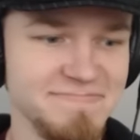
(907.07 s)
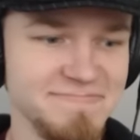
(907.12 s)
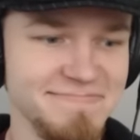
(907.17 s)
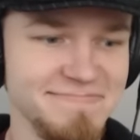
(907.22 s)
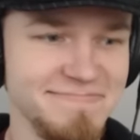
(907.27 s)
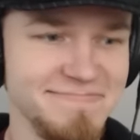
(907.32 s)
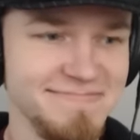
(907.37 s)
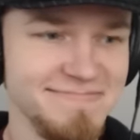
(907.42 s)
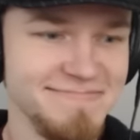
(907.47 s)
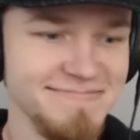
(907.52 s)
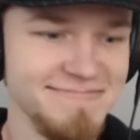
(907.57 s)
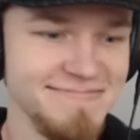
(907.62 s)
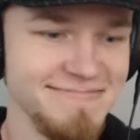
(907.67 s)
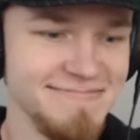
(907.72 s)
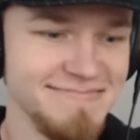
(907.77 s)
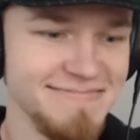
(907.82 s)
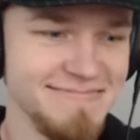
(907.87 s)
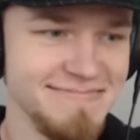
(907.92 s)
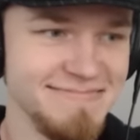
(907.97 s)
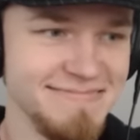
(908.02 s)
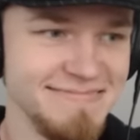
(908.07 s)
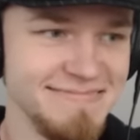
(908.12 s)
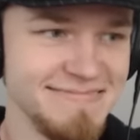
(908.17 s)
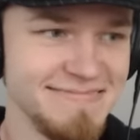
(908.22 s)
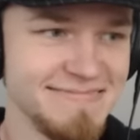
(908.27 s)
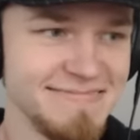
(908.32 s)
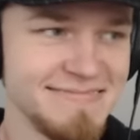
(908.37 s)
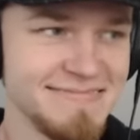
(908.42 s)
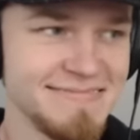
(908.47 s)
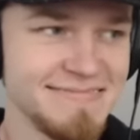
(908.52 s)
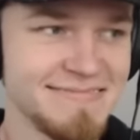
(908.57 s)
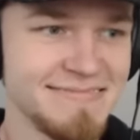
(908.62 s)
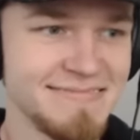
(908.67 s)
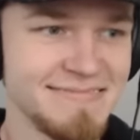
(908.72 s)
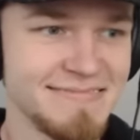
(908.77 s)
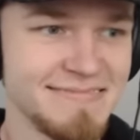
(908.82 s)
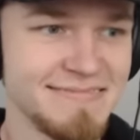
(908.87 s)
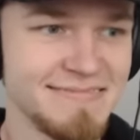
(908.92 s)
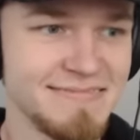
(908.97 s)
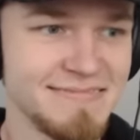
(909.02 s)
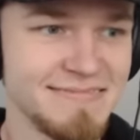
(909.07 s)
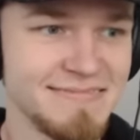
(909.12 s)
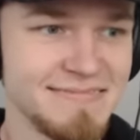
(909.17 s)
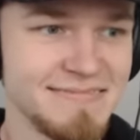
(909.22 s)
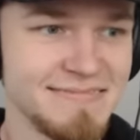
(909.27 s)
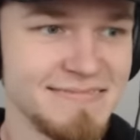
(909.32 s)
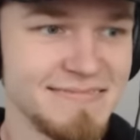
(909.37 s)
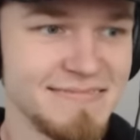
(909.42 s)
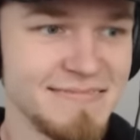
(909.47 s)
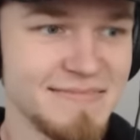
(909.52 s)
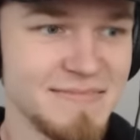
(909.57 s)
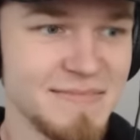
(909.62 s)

The person shown says nothing.